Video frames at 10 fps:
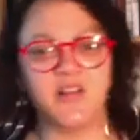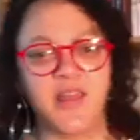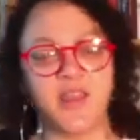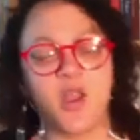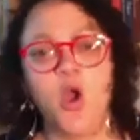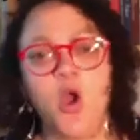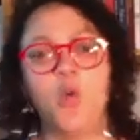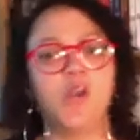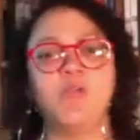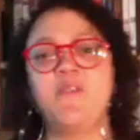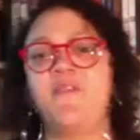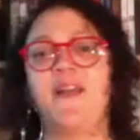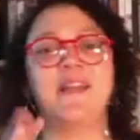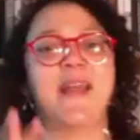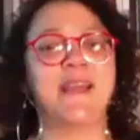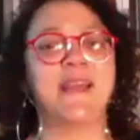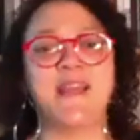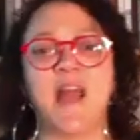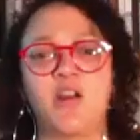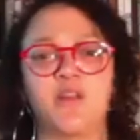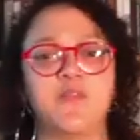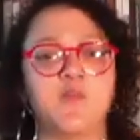Like, what can we find in iconography?